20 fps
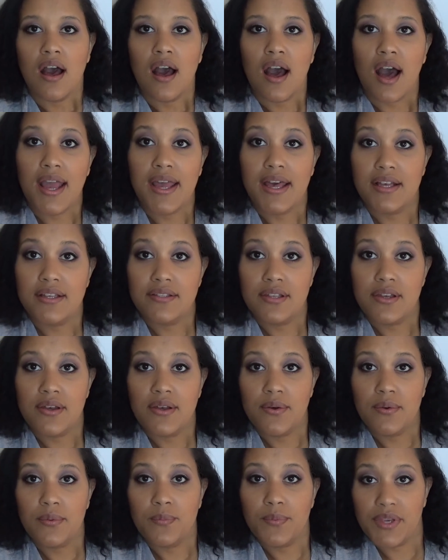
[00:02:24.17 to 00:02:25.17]
I
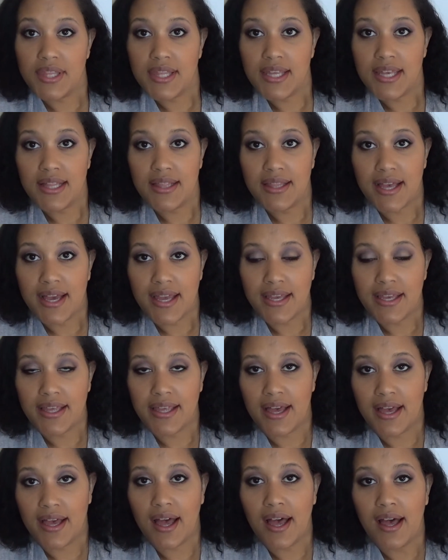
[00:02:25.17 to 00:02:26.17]
also really
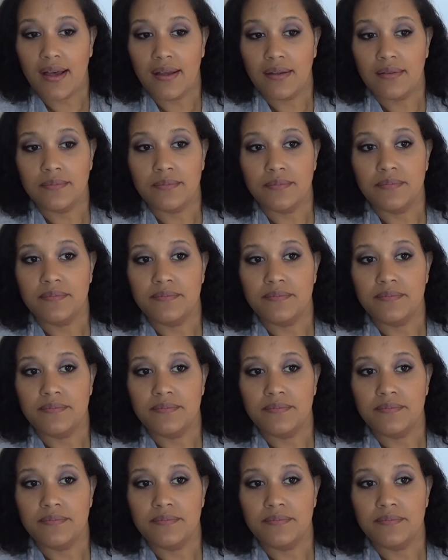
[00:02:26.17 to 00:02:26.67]
like um,